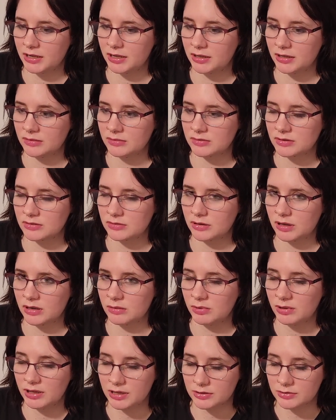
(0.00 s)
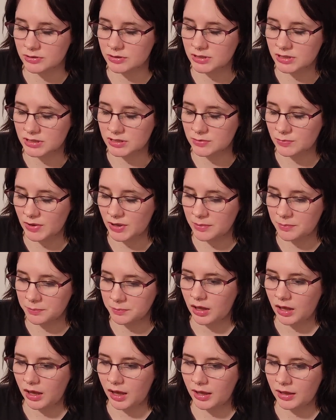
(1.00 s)
it was incredibly interesting to me.
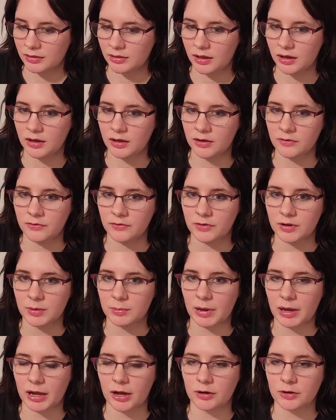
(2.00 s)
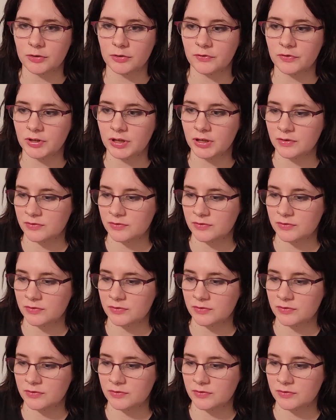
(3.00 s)
I love a biography of